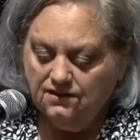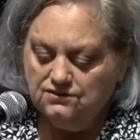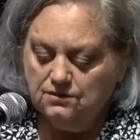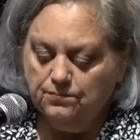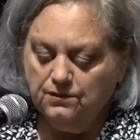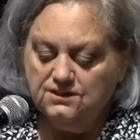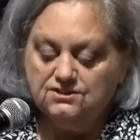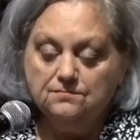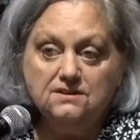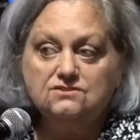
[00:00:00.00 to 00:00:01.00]
to preach and
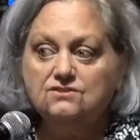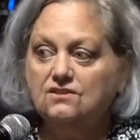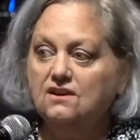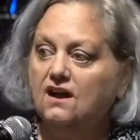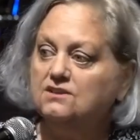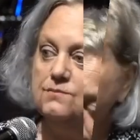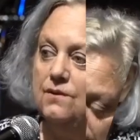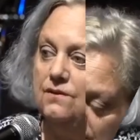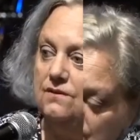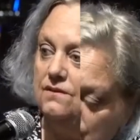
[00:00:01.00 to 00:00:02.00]
minister the gospel.
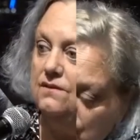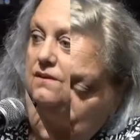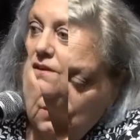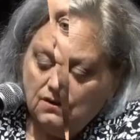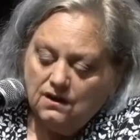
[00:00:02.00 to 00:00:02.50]
So